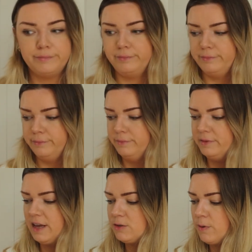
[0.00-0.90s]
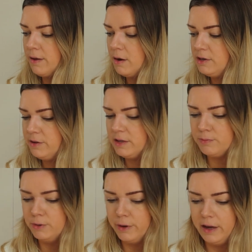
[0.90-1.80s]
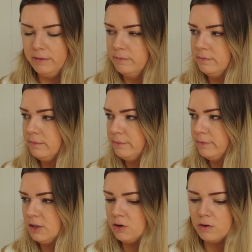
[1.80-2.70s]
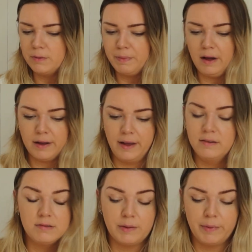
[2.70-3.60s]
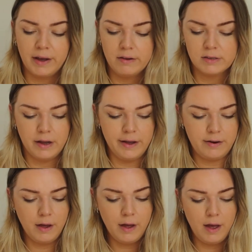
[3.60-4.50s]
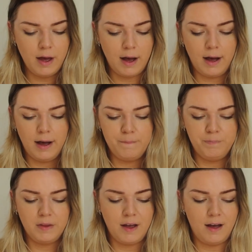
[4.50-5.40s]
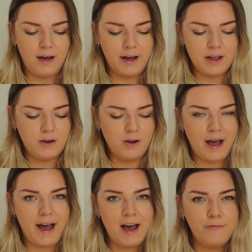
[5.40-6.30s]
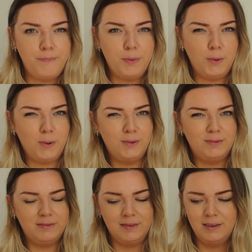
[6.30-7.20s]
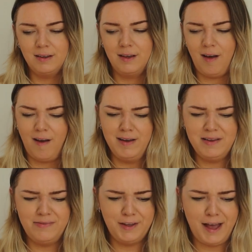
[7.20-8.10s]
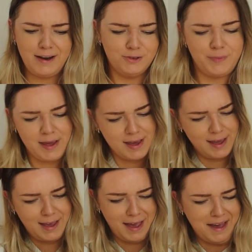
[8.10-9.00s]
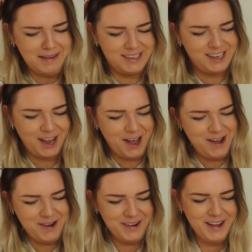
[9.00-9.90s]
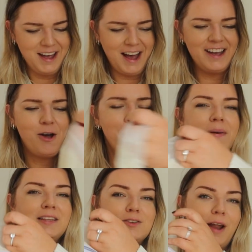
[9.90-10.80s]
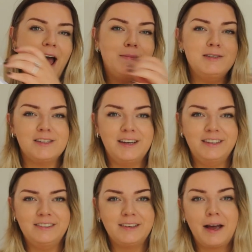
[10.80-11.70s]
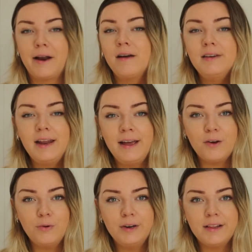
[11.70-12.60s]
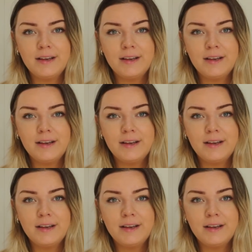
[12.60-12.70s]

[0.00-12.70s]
that's what I'm gonna be doing this morning. The dogs are barking at something outside. I have bought kind of a candle making kit. So I got bits on Amazon, and I'll link all of